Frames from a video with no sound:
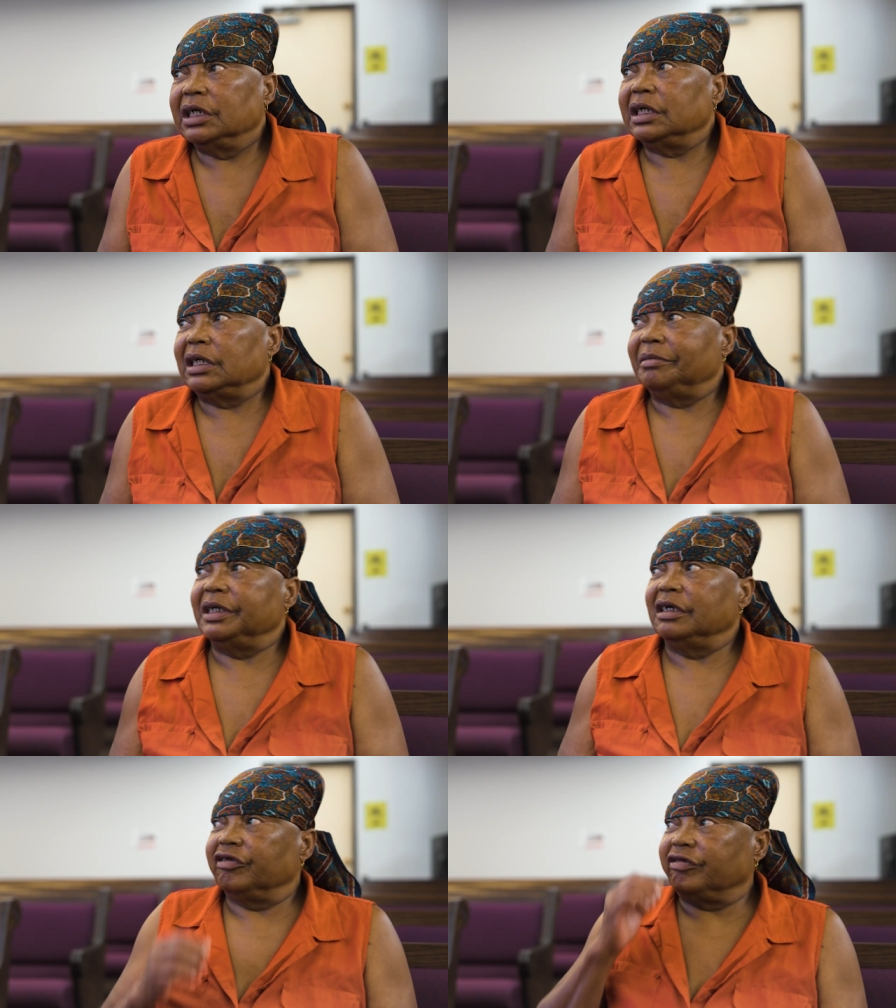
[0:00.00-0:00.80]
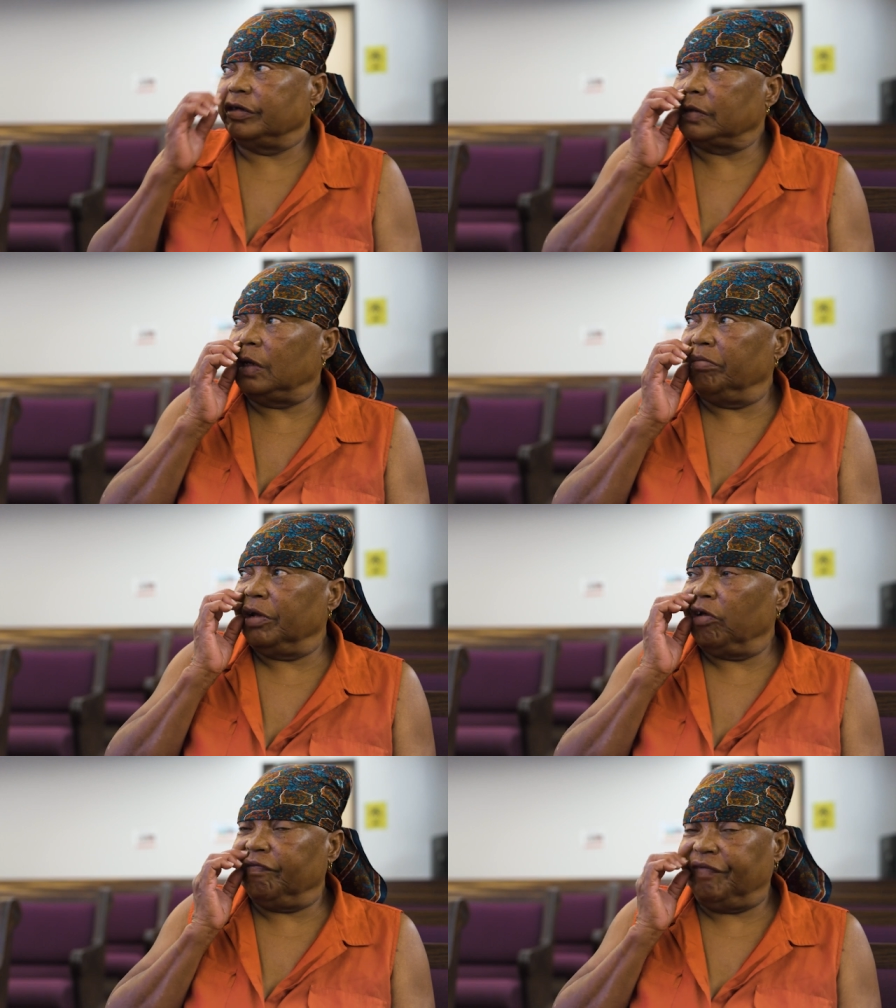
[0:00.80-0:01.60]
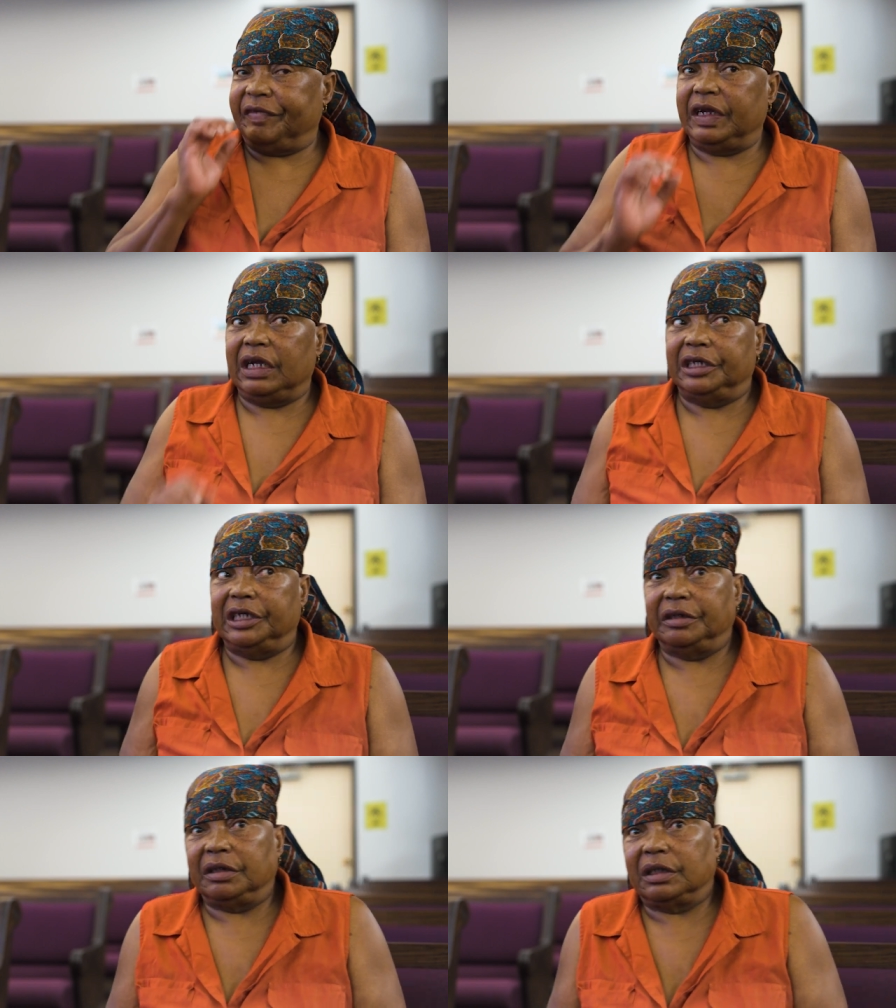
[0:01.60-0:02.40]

And I've been in this church a little bit over 15 years.